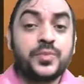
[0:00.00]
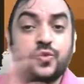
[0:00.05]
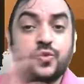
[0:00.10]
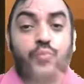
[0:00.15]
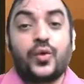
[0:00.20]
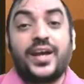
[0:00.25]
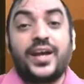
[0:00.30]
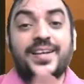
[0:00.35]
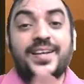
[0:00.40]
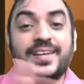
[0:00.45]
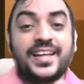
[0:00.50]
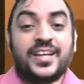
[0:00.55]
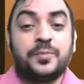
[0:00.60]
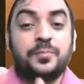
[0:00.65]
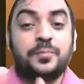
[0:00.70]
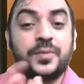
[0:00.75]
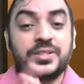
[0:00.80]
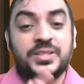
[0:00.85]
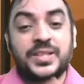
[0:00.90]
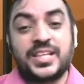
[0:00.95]
Why
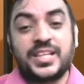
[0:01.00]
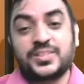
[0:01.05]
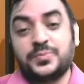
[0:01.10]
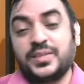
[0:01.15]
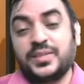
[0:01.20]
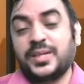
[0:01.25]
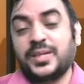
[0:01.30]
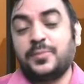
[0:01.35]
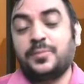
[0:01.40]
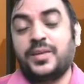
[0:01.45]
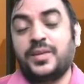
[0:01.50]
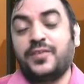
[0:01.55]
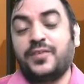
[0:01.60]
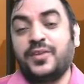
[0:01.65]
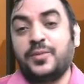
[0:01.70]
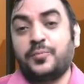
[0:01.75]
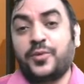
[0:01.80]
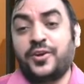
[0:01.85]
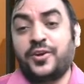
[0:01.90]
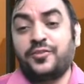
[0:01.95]
10% has become
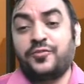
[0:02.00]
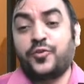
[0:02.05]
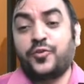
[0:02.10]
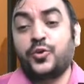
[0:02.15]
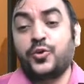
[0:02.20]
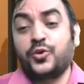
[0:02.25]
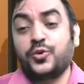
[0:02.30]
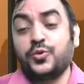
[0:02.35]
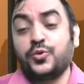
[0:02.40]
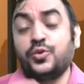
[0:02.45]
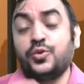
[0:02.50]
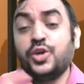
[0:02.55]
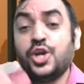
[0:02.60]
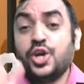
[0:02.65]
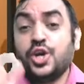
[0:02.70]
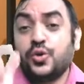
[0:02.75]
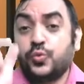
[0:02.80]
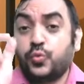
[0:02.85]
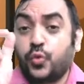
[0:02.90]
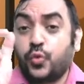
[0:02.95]

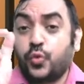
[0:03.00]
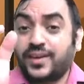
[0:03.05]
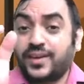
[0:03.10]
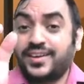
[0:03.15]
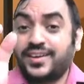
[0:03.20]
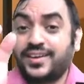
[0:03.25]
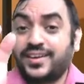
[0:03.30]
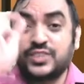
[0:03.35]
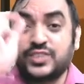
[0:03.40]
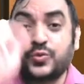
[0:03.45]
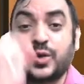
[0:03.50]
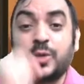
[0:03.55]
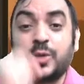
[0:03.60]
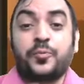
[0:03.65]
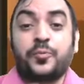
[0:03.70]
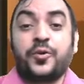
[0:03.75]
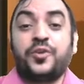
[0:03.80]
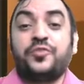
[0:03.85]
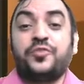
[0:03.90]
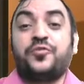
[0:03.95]
11.42? What does that
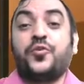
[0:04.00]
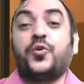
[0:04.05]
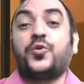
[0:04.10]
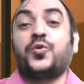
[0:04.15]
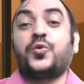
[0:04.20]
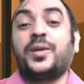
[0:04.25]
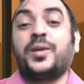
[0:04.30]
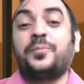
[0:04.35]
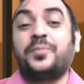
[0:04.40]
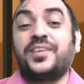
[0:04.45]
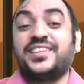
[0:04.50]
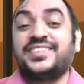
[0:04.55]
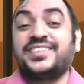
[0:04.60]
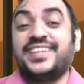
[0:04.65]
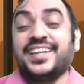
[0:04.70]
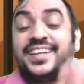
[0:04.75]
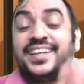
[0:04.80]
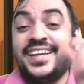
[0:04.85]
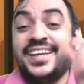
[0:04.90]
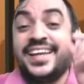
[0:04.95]
1.42
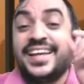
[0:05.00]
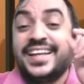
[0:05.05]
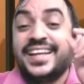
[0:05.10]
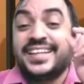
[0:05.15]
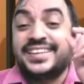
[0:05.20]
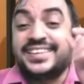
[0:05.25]
represent?